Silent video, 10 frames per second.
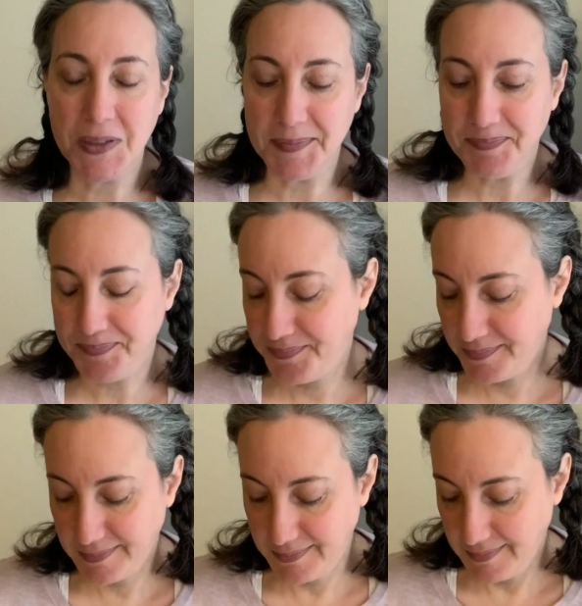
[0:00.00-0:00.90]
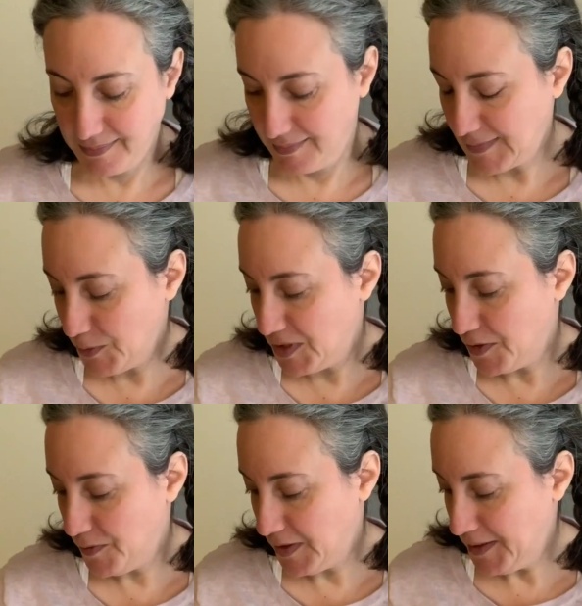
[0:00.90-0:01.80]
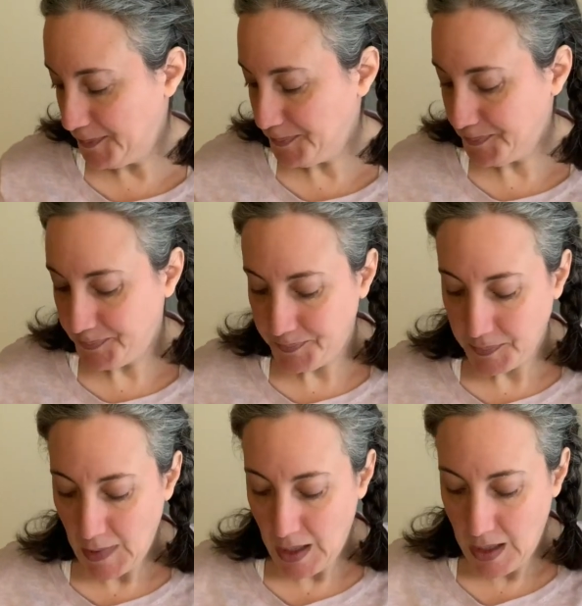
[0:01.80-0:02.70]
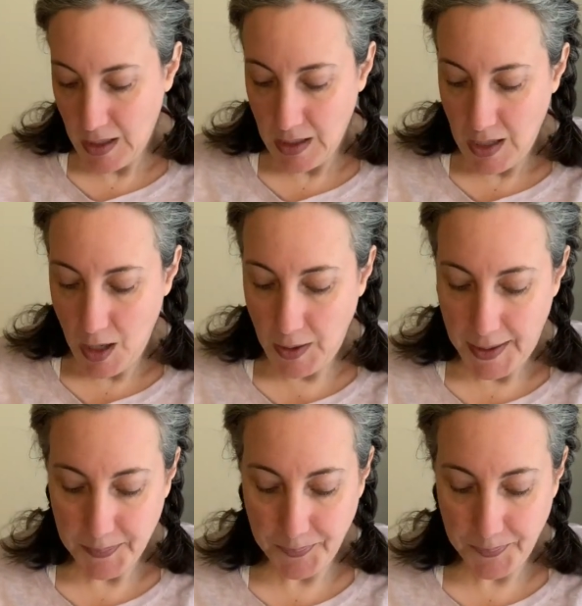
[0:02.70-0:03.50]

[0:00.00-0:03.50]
and it was so fun. Okay,